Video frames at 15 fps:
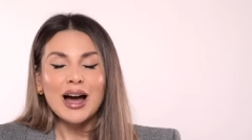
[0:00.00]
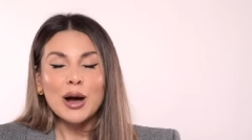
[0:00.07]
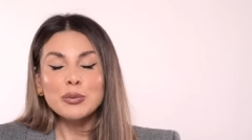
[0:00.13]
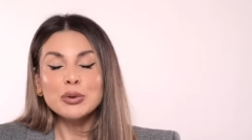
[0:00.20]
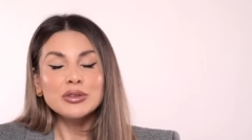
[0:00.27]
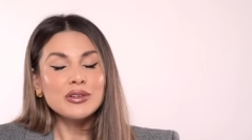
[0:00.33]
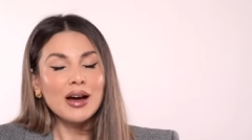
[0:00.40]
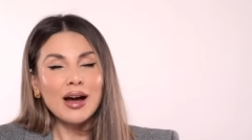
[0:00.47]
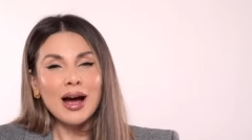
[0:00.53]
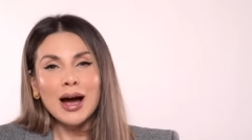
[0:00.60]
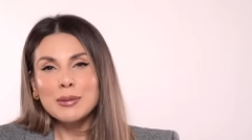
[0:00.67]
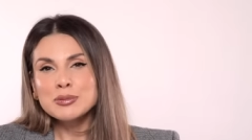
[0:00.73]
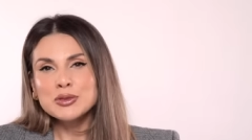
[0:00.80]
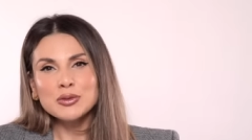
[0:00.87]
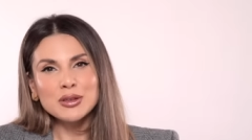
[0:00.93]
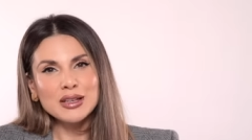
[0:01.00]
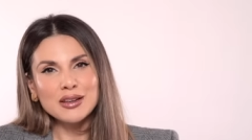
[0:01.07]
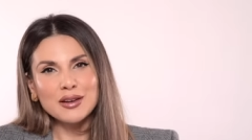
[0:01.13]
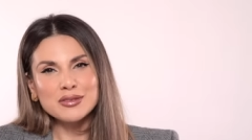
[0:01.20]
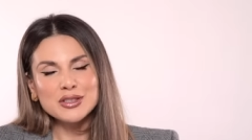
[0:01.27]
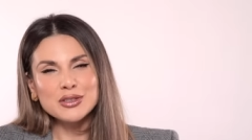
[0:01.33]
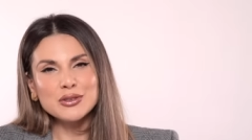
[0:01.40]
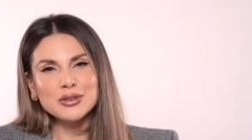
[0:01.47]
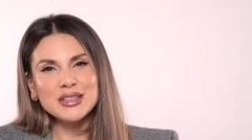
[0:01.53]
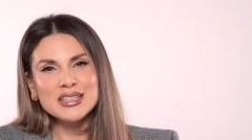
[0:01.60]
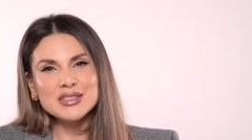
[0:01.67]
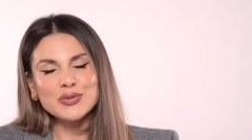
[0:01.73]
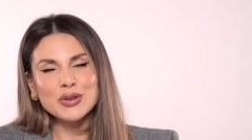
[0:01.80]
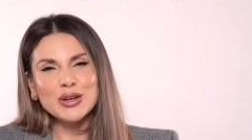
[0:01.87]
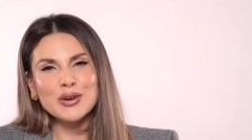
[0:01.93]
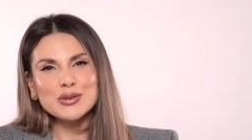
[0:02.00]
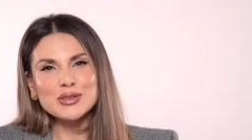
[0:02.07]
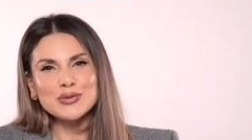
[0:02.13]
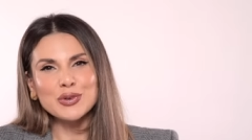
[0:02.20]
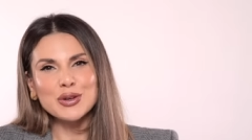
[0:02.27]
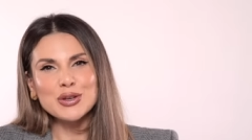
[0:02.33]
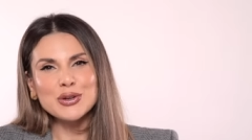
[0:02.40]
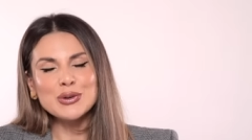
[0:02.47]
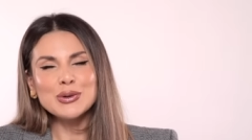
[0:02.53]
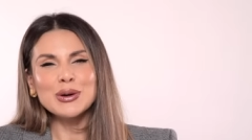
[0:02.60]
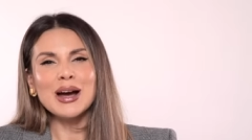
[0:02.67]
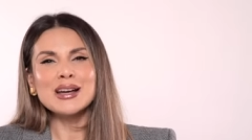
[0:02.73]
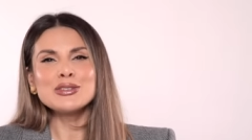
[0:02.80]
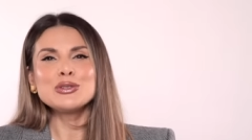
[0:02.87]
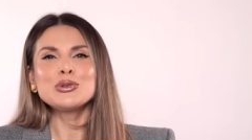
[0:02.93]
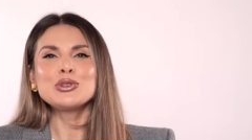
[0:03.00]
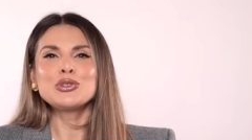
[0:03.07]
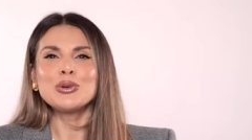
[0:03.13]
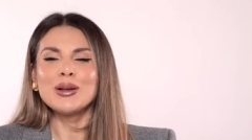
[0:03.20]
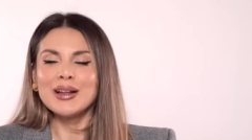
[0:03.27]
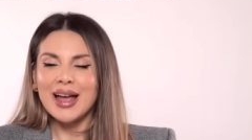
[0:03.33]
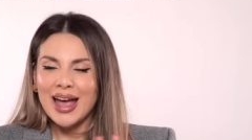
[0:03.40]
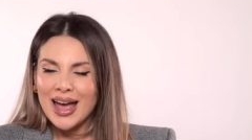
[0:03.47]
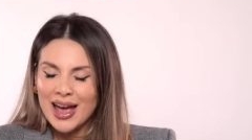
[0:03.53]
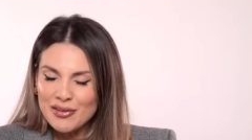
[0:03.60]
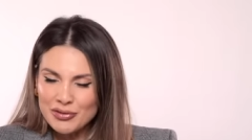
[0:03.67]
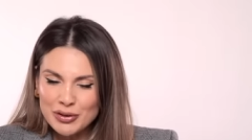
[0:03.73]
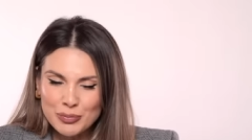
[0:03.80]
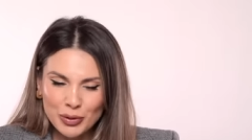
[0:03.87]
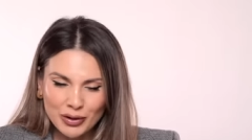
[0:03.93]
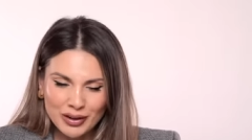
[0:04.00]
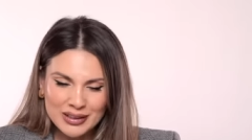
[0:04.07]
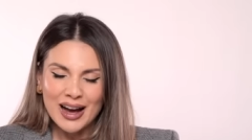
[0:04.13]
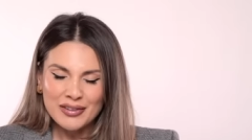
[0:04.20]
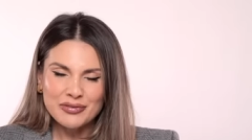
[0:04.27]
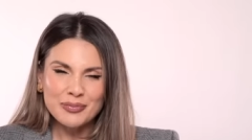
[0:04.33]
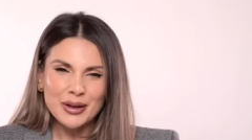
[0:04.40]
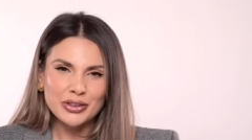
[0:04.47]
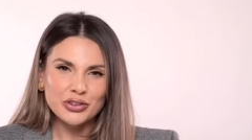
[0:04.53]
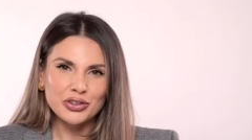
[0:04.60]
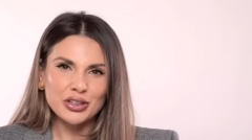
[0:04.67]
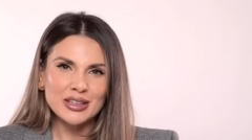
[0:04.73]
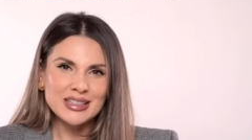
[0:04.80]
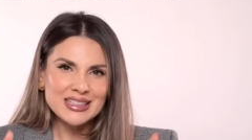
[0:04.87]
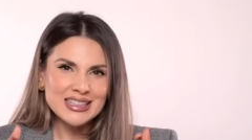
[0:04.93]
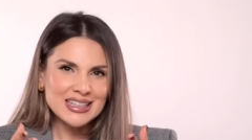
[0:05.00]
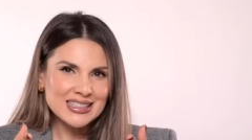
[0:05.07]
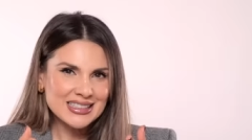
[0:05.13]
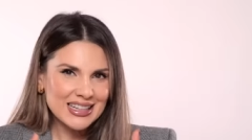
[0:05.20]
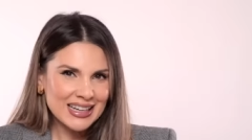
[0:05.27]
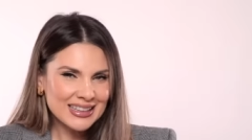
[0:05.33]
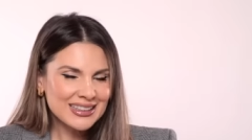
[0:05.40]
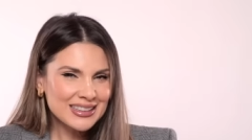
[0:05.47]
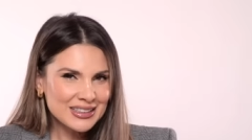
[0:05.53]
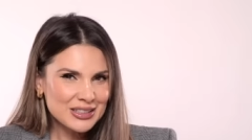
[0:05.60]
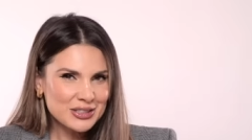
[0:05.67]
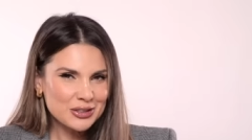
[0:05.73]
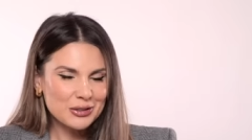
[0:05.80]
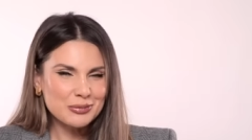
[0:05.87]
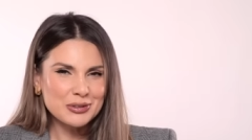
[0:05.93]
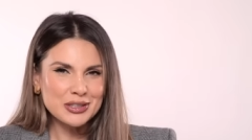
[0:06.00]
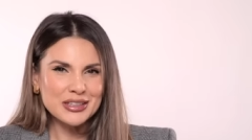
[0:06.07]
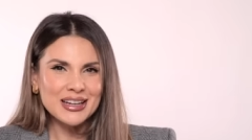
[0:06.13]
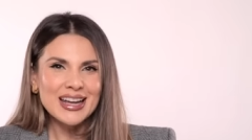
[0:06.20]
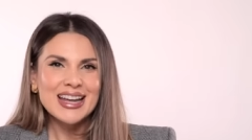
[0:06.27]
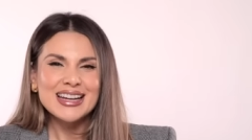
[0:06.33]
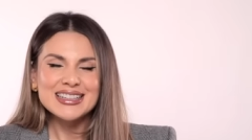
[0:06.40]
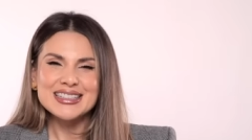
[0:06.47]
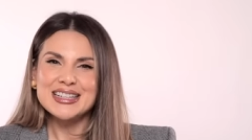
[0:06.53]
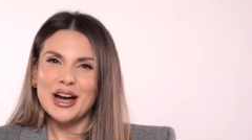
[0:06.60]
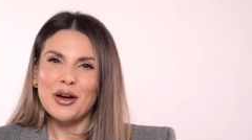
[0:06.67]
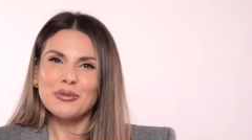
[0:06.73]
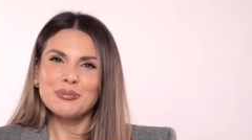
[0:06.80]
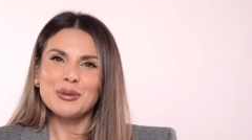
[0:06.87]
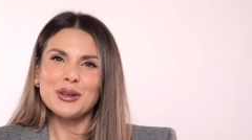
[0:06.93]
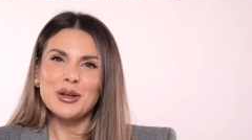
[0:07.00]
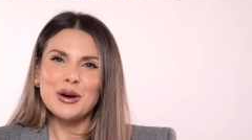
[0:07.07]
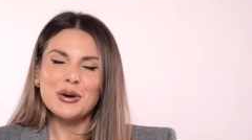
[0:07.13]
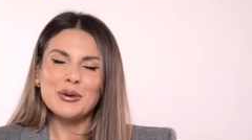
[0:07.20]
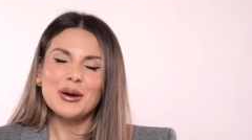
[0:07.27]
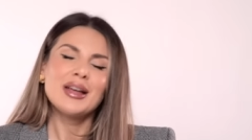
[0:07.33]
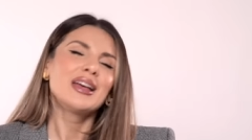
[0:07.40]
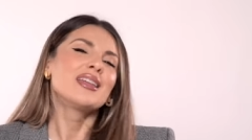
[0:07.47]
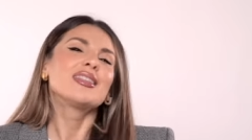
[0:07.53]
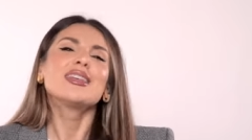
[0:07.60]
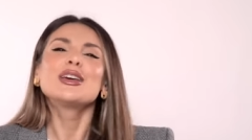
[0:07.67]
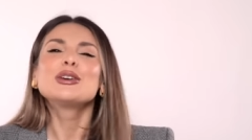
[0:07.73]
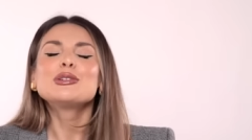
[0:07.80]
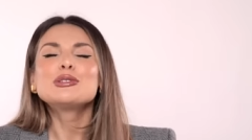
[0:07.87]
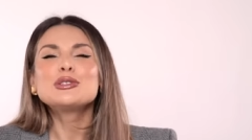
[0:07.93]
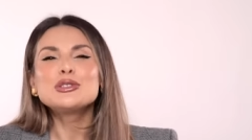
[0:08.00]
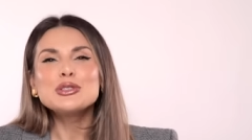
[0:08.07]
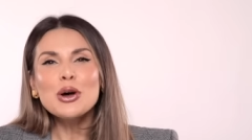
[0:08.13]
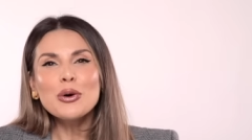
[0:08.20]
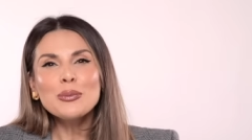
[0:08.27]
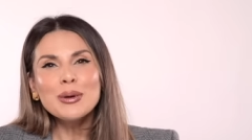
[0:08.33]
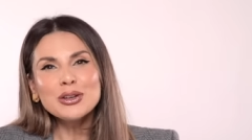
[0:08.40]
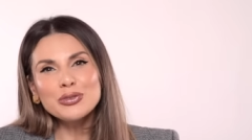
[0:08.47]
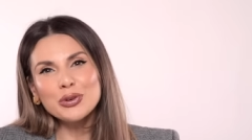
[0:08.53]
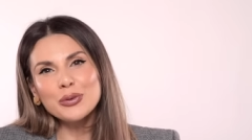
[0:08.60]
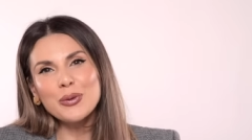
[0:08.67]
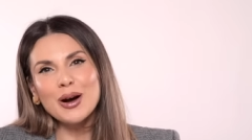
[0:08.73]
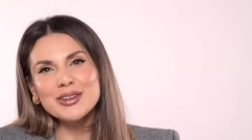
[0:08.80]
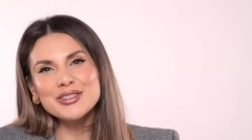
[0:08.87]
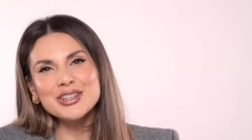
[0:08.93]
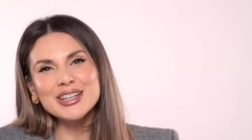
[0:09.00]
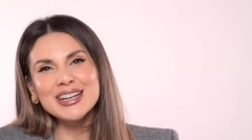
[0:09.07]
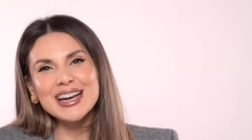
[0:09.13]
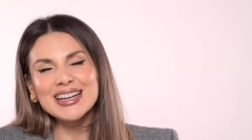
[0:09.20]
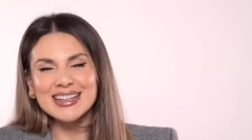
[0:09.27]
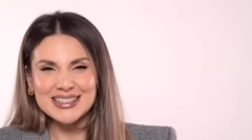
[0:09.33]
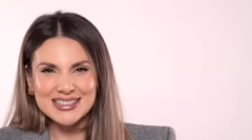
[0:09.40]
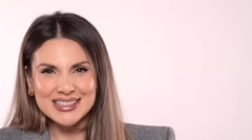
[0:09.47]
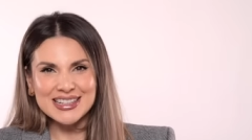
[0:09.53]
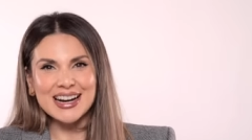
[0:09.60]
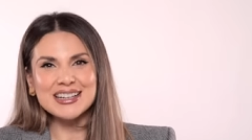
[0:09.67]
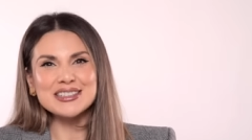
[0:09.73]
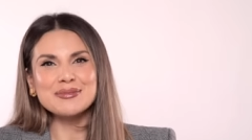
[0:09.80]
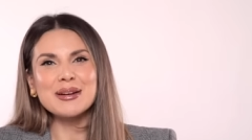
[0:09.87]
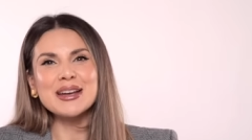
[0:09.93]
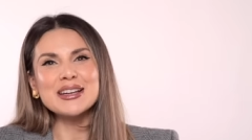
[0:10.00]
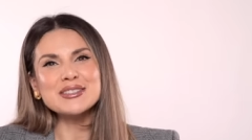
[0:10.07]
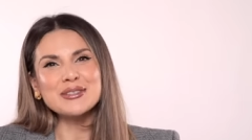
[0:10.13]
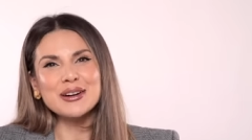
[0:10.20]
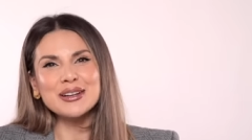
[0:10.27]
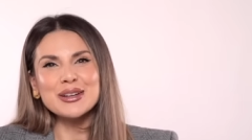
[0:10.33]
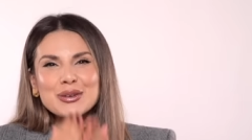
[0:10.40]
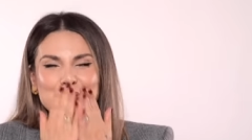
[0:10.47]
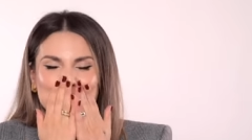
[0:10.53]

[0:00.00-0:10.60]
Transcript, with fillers: I would absolutely love to do these videos for you. As usual, every product I've mentioned is in the description down below. Thank you so much for watching, and I'll see you guys in my next one.